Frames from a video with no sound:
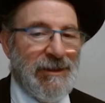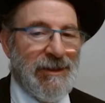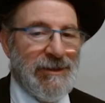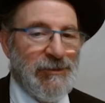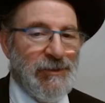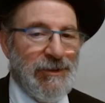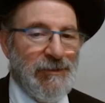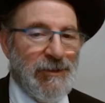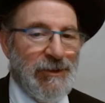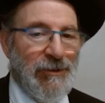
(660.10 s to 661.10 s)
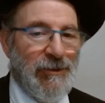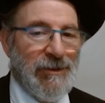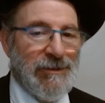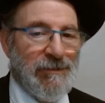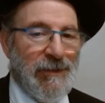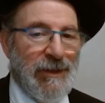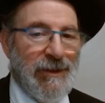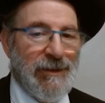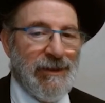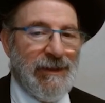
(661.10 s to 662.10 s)
case, we go on
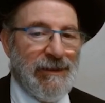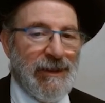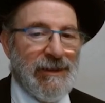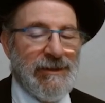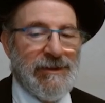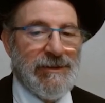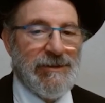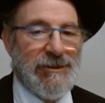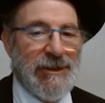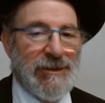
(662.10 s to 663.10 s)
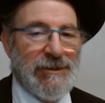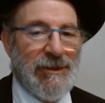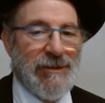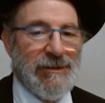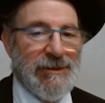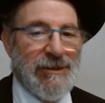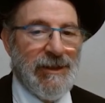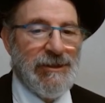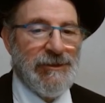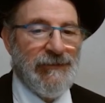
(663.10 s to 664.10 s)
playing knight checks on
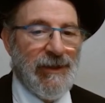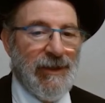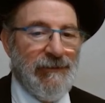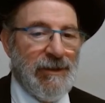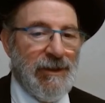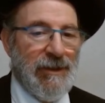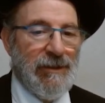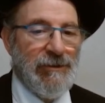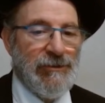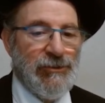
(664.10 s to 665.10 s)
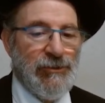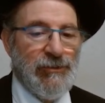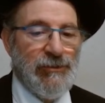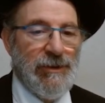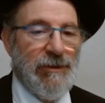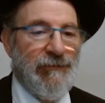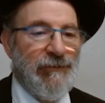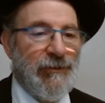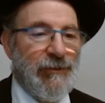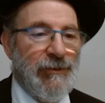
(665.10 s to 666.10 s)
h5, king goes to
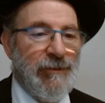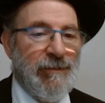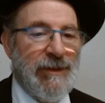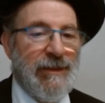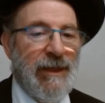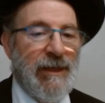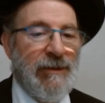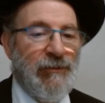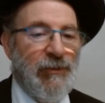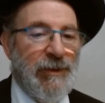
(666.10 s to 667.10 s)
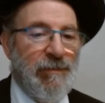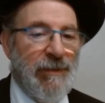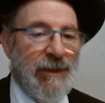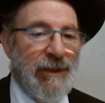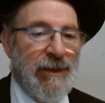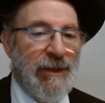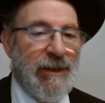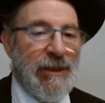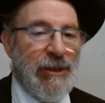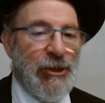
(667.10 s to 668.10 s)
e4, but now we play
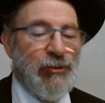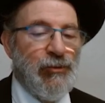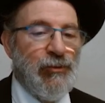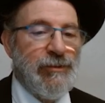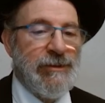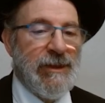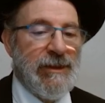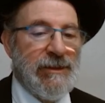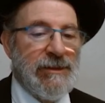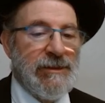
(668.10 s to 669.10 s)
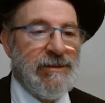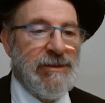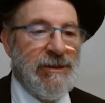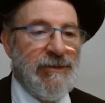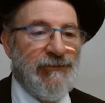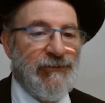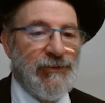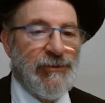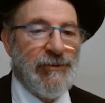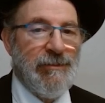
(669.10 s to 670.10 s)
rook takes
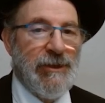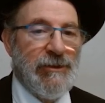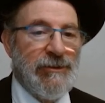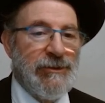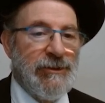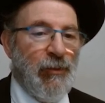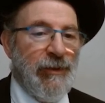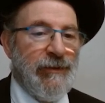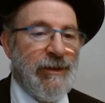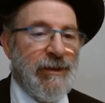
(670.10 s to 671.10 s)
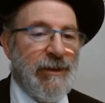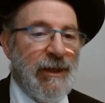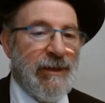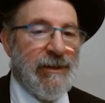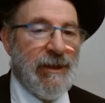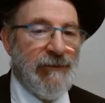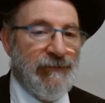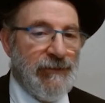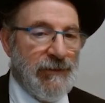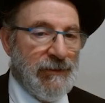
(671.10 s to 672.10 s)
d4, because when the knight
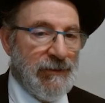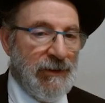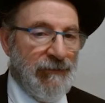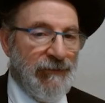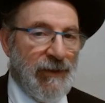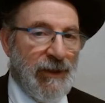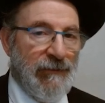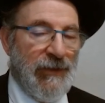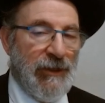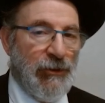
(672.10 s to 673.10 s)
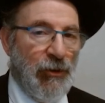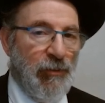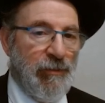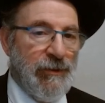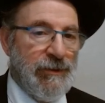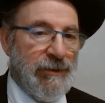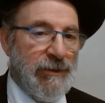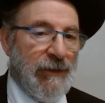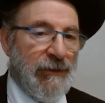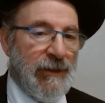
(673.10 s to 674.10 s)
left e5, it opened
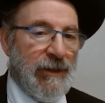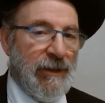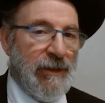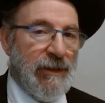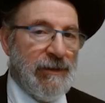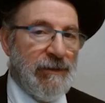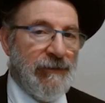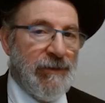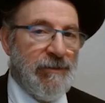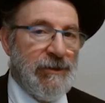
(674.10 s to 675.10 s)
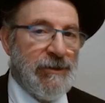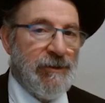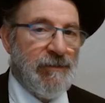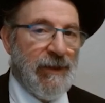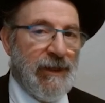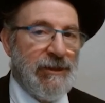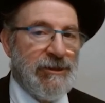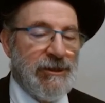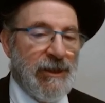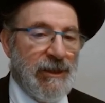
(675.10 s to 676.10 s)
the line of the bishop
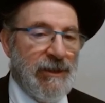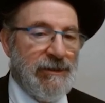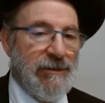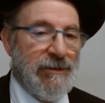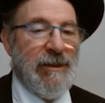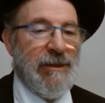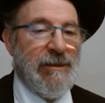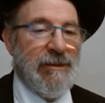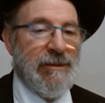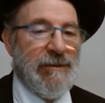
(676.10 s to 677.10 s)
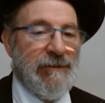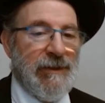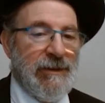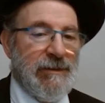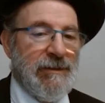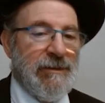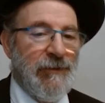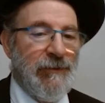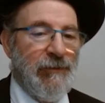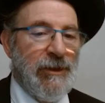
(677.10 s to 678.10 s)
h8, and then
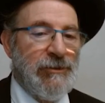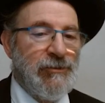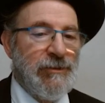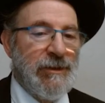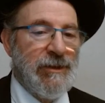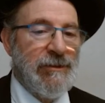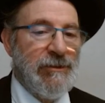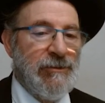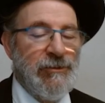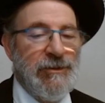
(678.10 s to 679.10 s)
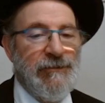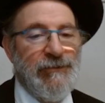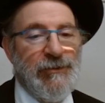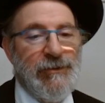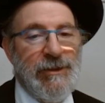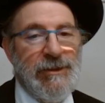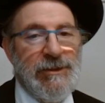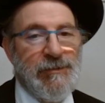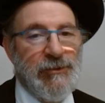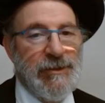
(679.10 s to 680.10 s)
the white rook can go to d4, it
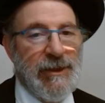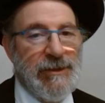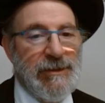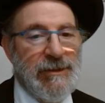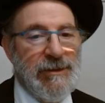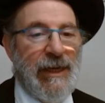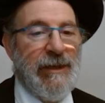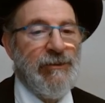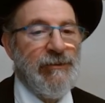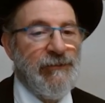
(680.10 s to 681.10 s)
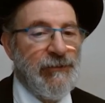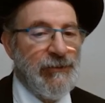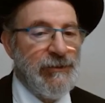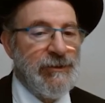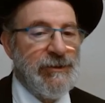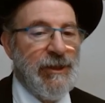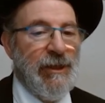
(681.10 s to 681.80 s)
is protected, and of course